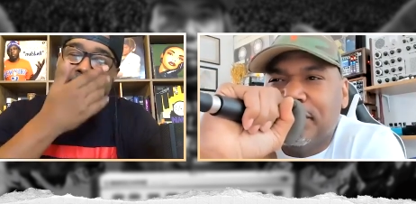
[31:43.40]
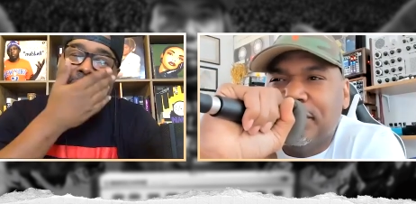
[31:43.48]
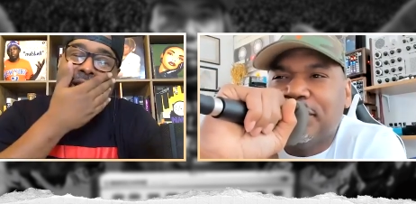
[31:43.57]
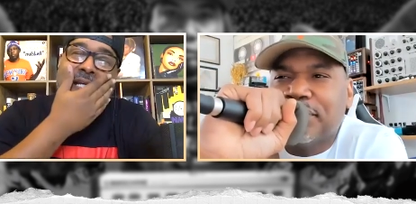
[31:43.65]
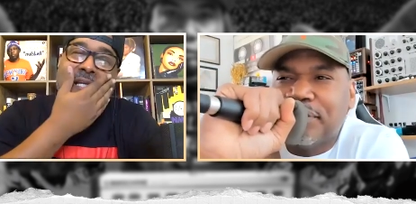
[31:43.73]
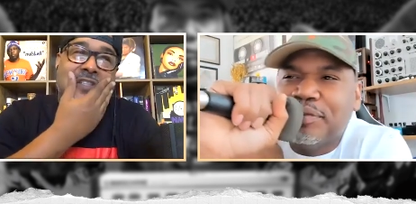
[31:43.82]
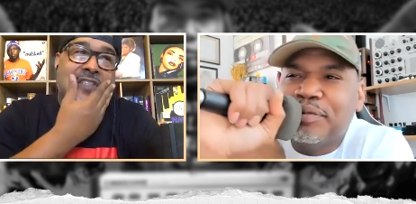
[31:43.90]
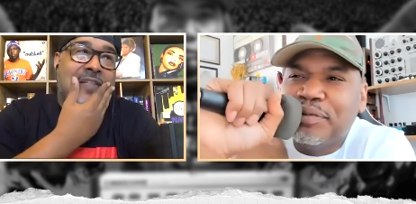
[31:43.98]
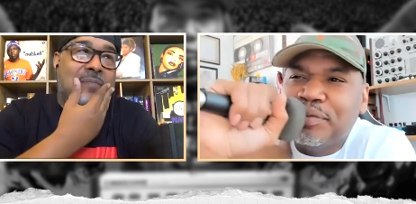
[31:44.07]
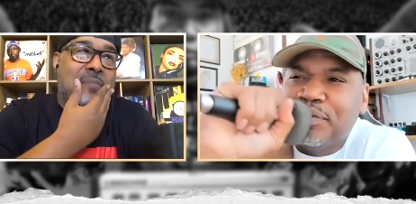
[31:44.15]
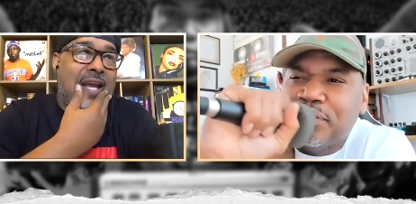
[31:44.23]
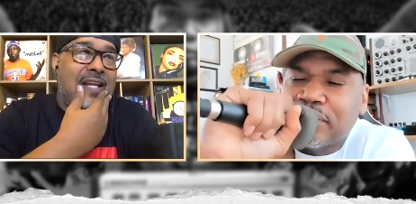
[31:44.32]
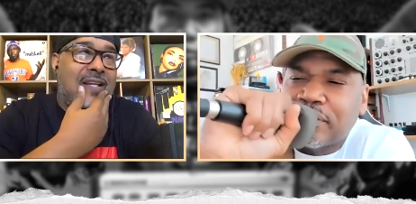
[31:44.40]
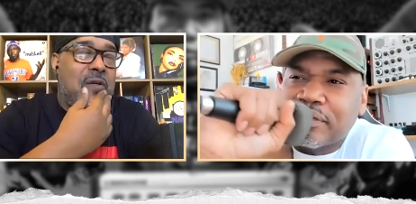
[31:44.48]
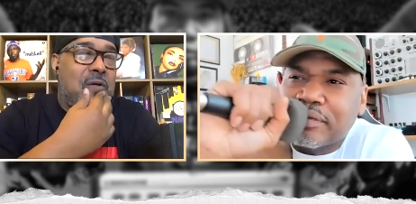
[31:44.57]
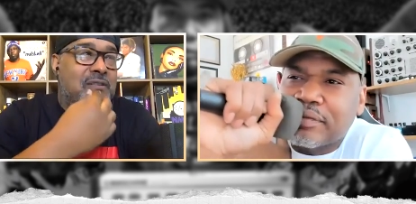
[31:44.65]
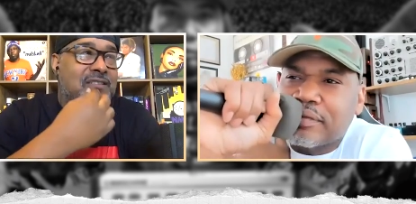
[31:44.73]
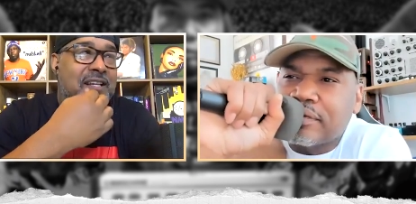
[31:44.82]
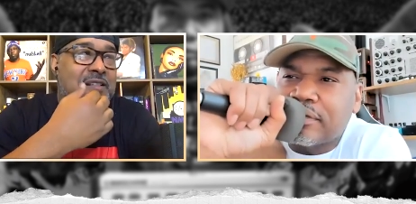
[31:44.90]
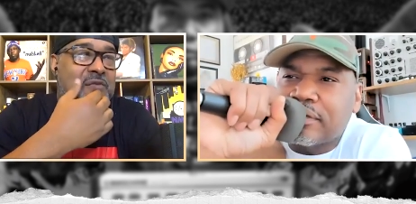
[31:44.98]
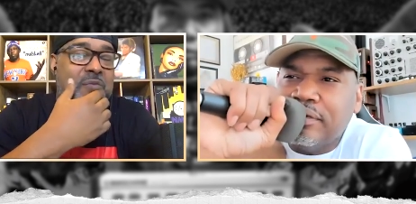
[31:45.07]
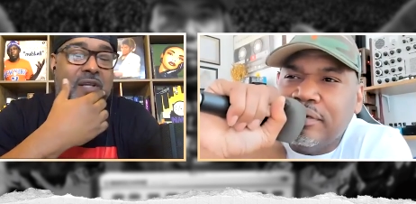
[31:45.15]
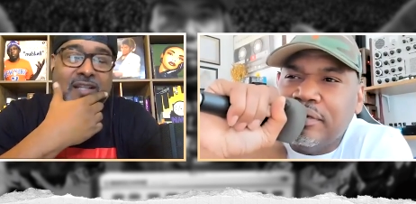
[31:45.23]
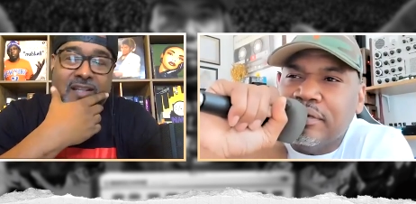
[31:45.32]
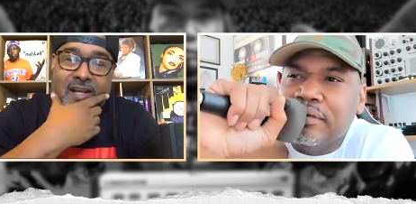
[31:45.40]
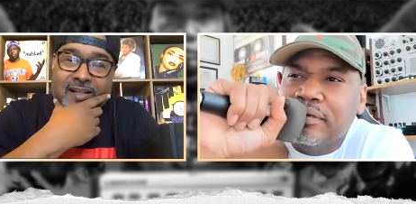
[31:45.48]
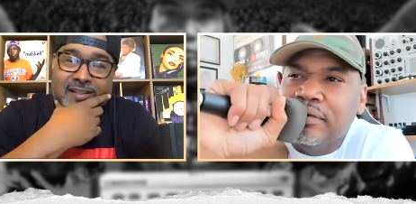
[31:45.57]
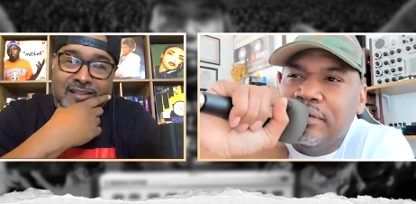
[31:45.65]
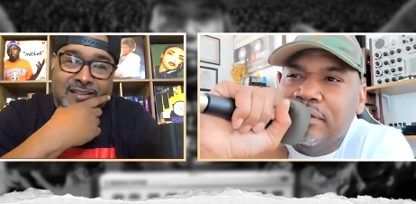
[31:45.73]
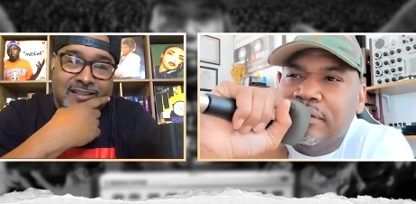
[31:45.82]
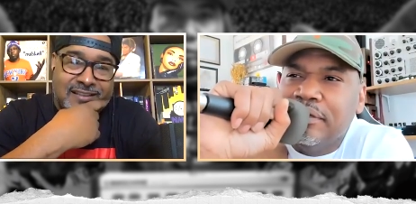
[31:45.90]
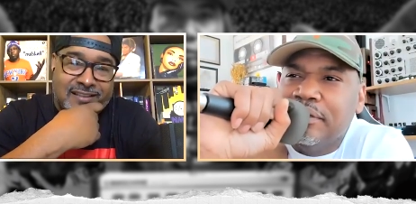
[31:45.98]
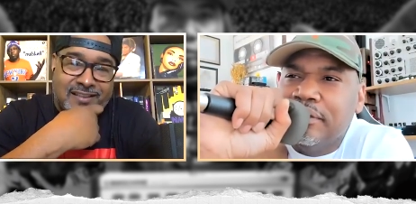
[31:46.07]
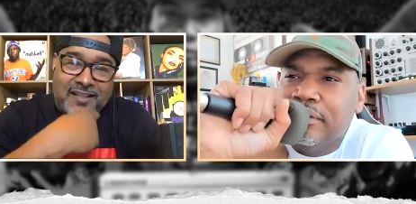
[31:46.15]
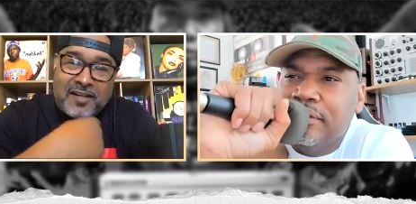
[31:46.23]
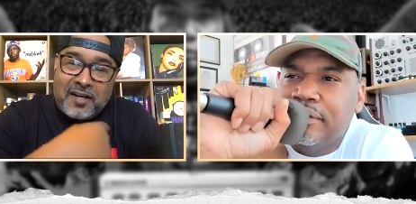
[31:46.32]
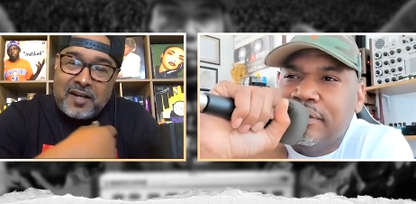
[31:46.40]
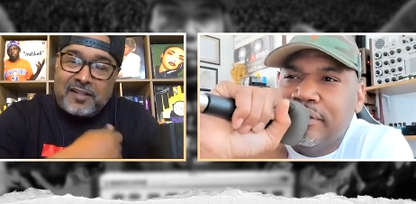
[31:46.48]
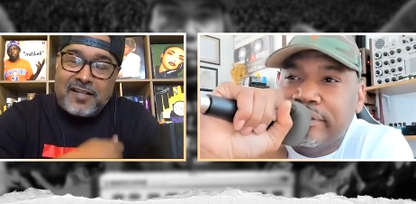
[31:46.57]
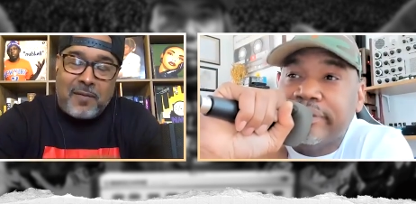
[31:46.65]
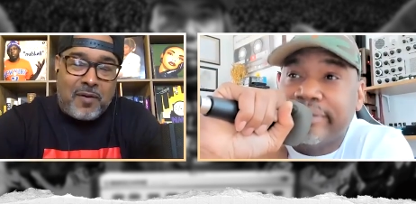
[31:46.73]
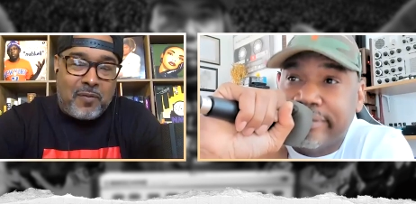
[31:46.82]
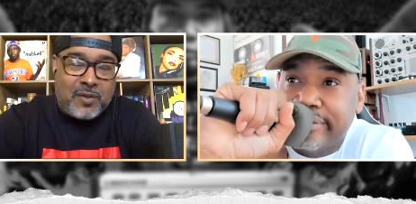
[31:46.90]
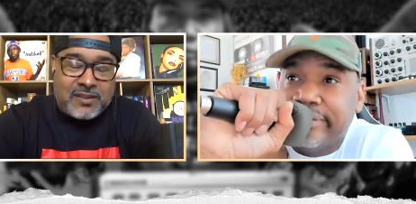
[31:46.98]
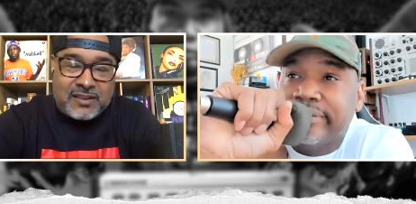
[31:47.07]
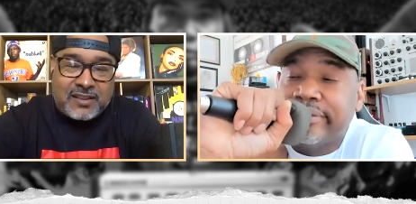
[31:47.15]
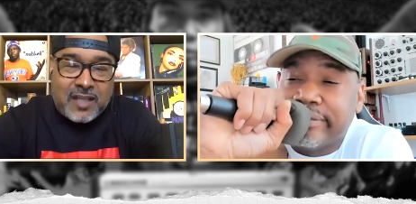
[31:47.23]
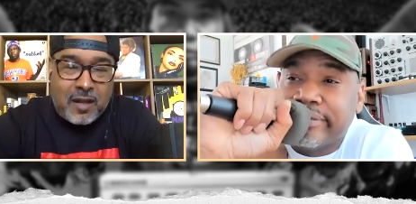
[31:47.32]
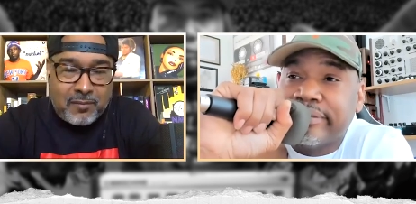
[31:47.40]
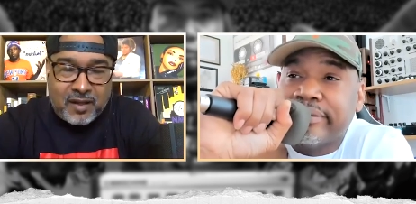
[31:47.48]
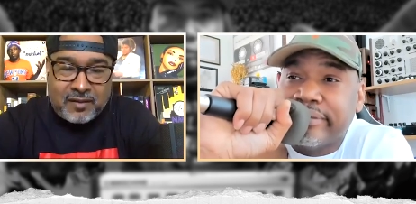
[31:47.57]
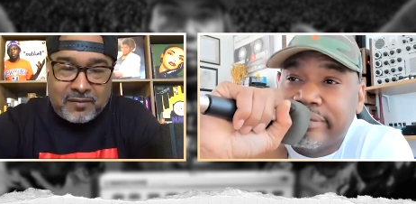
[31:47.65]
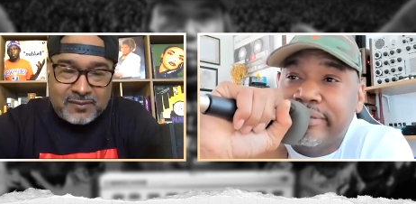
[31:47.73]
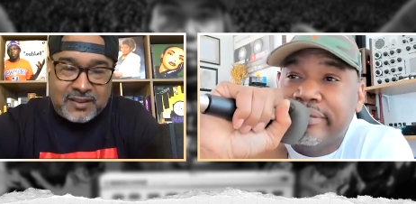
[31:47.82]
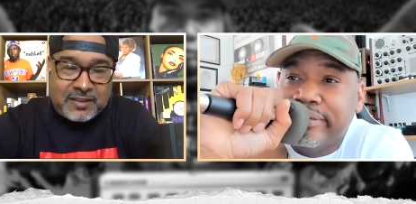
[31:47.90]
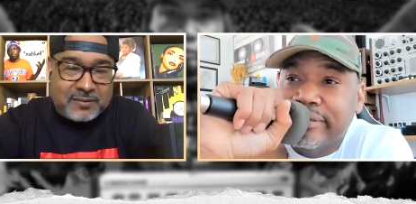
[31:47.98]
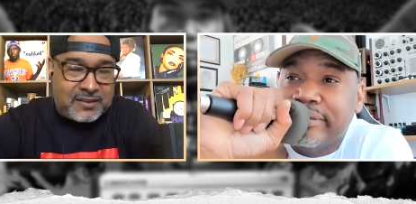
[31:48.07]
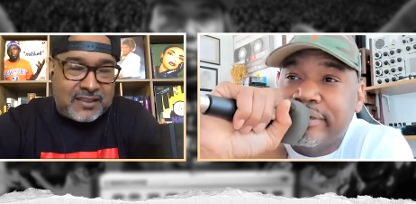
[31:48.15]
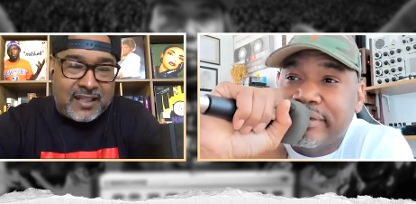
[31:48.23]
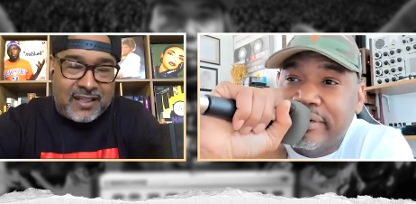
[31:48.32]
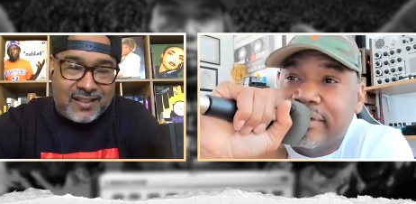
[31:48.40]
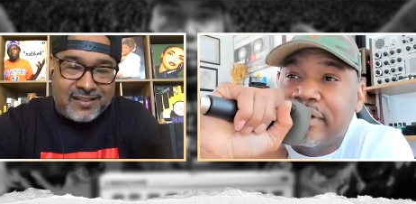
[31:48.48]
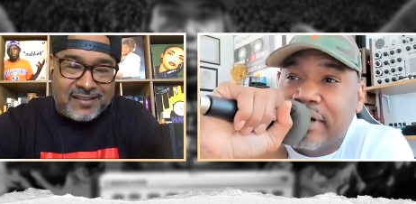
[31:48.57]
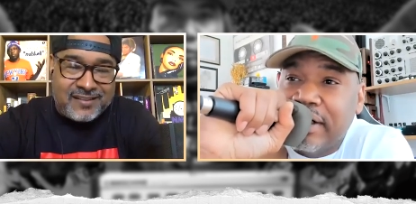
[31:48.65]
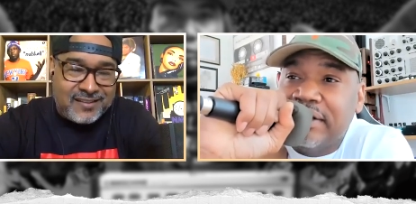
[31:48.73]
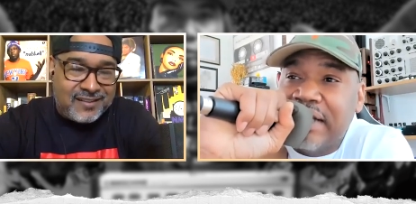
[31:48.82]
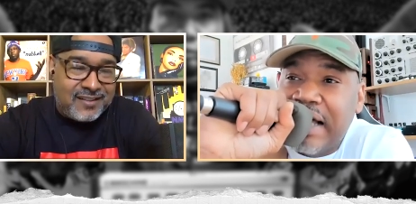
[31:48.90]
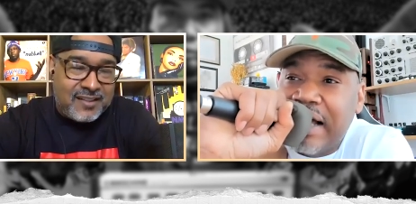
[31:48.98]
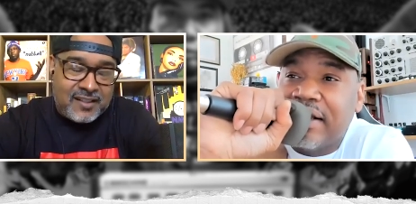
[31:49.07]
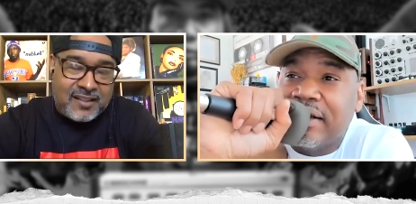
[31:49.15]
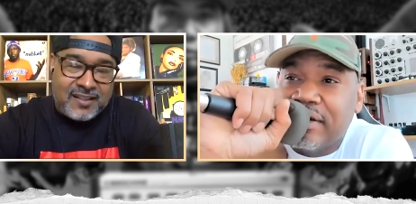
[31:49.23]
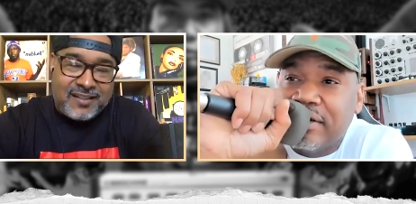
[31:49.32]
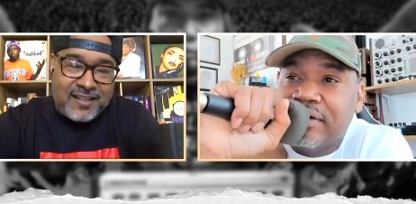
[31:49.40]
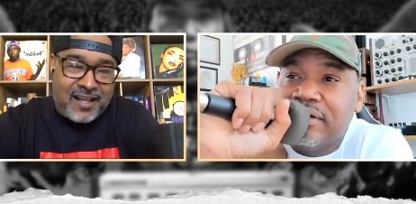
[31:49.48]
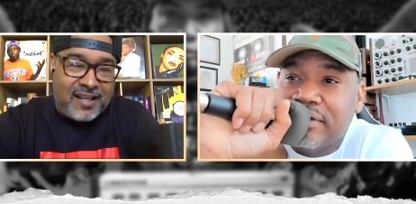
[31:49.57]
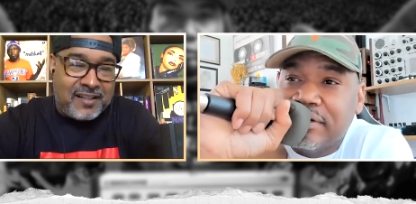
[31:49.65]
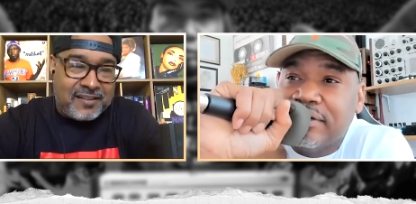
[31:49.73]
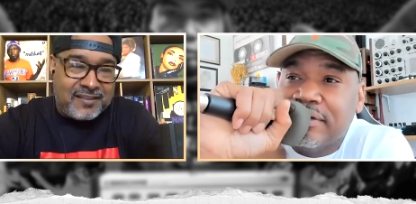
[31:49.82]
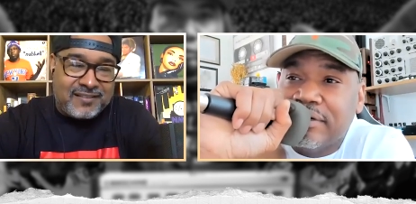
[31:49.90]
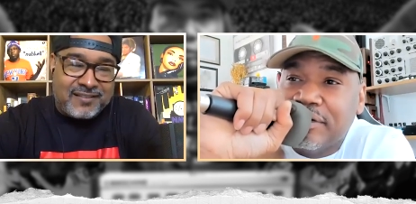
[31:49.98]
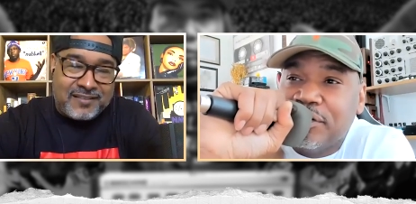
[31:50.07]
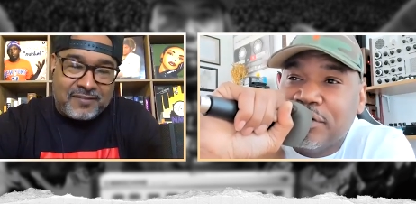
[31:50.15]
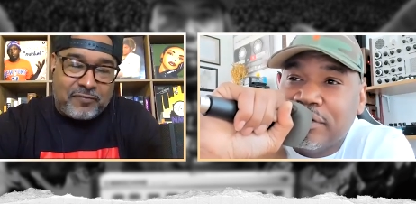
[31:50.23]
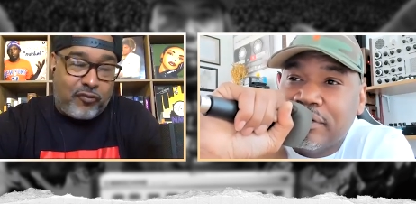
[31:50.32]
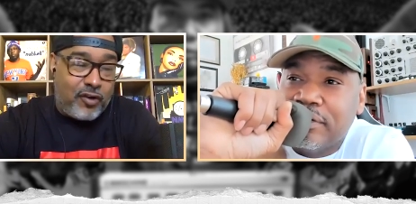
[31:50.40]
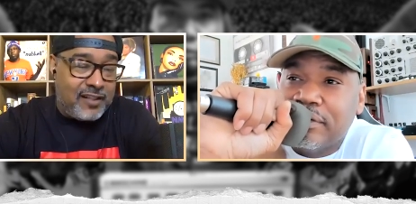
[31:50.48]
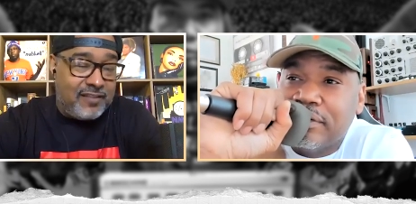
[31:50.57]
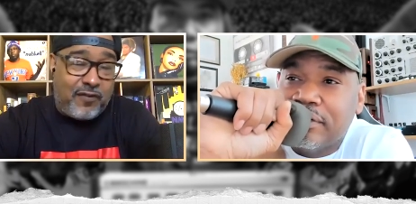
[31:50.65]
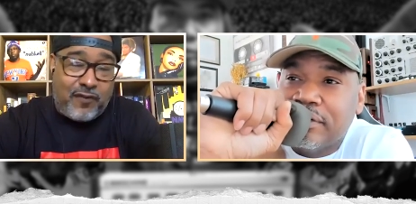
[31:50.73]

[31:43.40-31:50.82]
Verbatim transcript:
Speaker 1: though, like shit, back in those days, man, like listen a come up was a come up. You know what I'm saying? Exactly. Like friend or